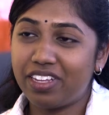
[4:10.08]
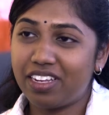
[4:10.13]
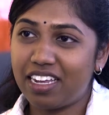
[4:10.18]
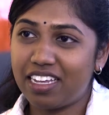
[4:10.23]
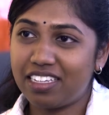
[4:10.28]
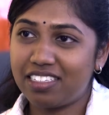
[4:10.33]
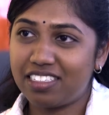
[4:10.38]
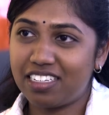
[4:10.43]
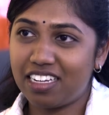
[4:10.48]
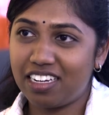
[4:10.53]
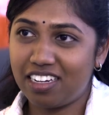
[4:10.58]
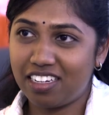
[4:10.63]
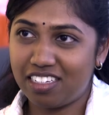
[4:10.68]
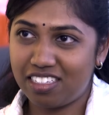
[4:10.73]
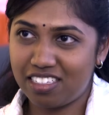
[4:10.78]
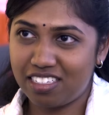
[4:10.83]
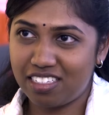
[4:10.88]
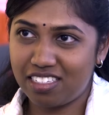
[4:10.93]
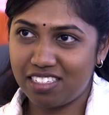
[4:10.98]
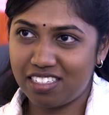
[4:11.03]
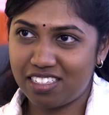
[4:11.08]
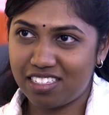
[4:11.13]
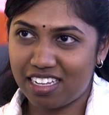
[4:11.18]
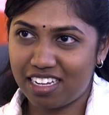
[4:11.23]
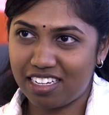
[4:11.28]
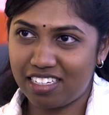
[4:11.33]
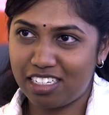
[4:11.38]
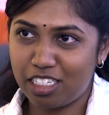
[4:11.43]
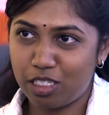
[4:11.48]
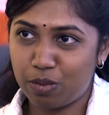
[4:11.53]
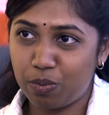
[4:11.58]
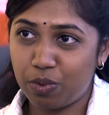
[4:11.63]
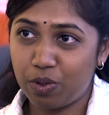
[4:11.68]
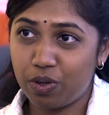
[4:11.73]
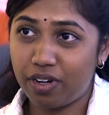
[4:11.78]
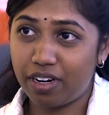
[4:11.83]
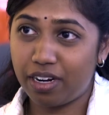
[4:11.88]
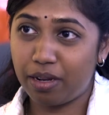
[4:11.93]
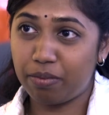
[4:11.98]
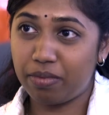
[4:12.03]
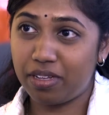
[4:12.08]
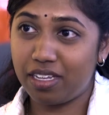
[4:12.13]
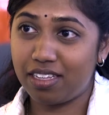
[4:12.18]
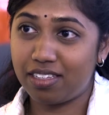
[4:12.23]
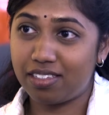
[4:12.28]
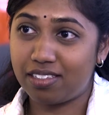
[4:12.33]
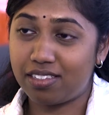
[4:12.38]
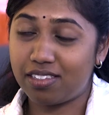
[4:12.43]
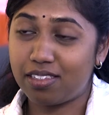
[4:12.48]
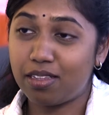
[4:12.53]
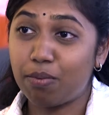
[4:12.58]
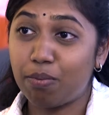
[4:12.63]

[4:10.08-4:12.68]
The Next Generation Scientist program is